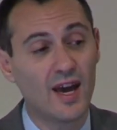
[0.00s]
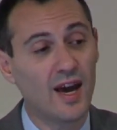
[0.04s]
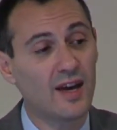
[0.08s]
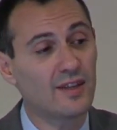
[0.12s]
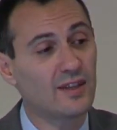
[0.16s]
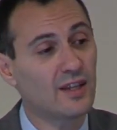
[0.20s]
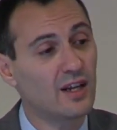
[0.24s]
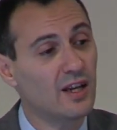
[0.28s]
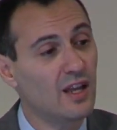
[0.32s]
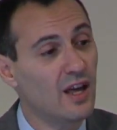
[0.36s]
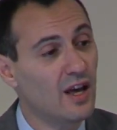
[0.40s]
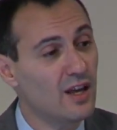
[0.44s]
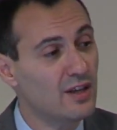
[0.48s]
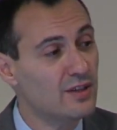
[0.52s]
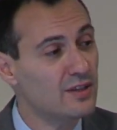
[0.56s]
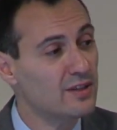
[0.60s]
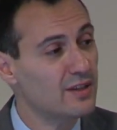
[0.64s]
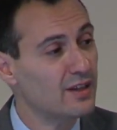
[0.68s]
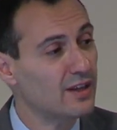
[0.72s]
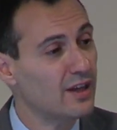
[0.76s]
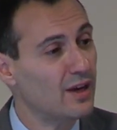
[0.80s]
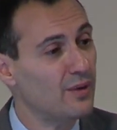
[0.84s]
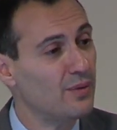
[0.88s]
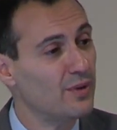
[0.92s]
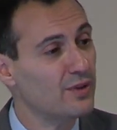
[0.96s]
And the last
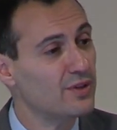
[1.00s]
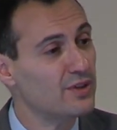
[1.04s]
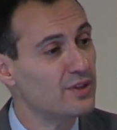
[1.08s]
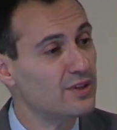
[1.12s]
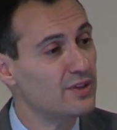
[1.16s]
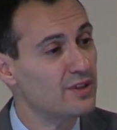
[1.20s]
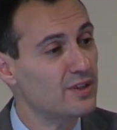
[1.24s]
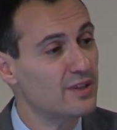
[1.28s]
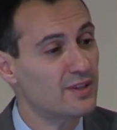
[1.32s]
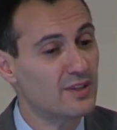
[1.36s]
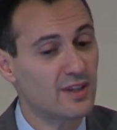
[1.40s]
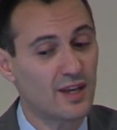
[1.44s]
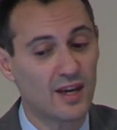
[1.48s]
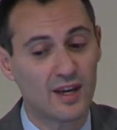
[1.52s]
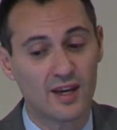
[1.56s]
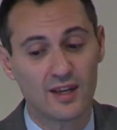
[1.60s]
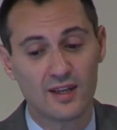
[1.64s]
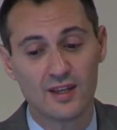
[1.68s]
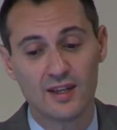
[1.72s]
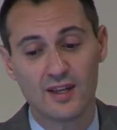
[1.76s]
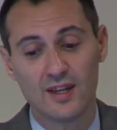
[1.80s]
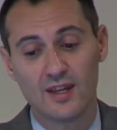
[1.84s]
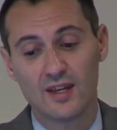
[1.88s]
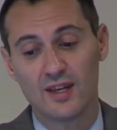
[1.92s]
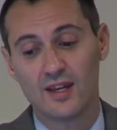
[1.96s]
thing I wanted to
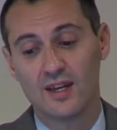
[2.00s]
say